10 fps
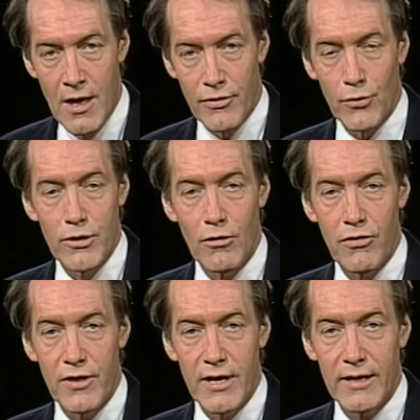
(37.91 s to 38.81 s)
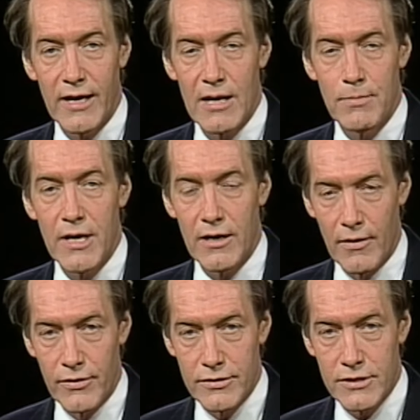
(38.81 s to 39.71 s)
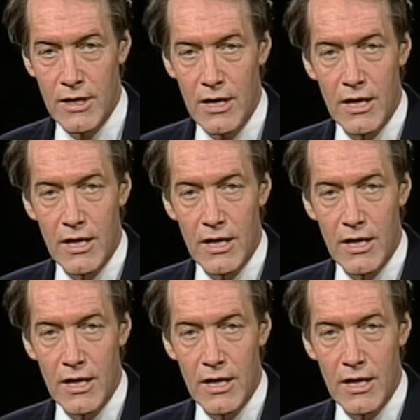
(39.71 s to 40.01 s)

The Real Thing, and many others.